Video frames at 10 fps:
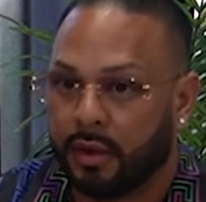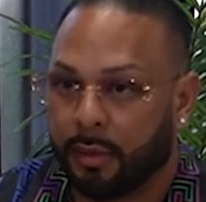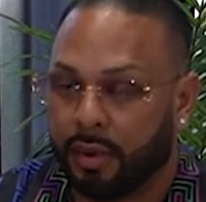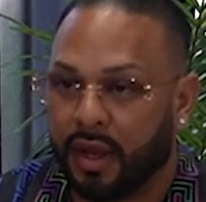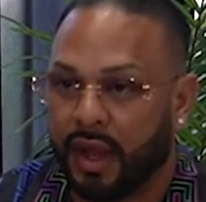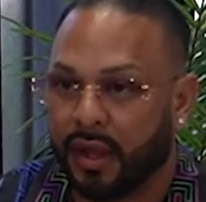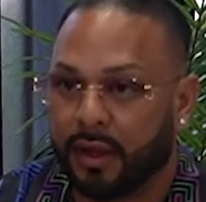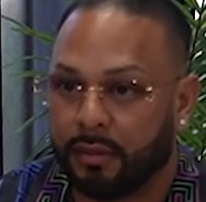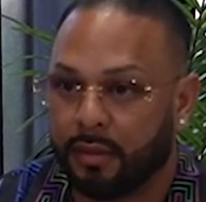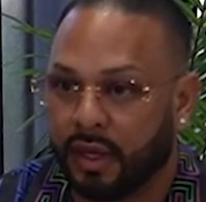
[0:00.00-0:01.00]

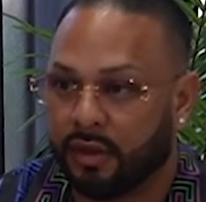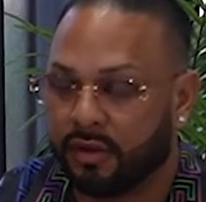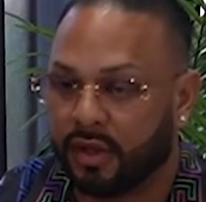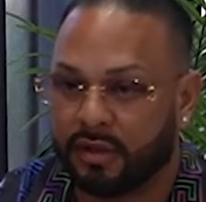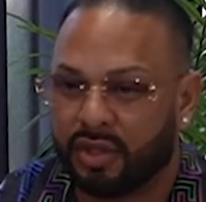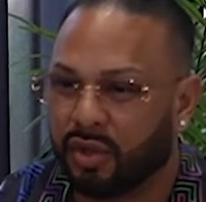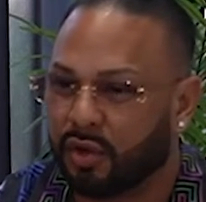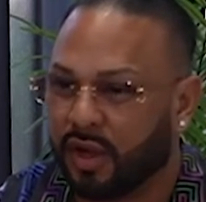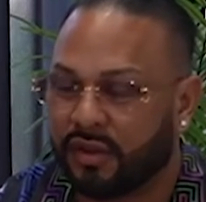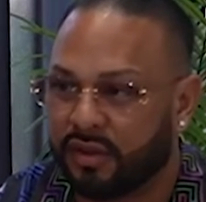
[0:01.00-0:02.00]
applying, like you said, too
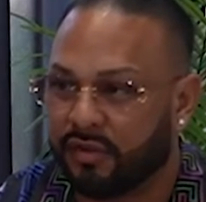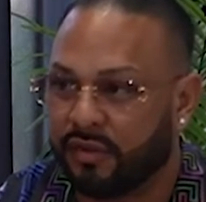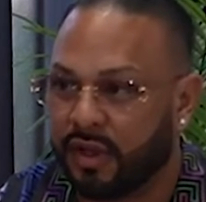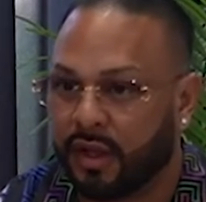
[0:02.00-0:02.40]
aggressive.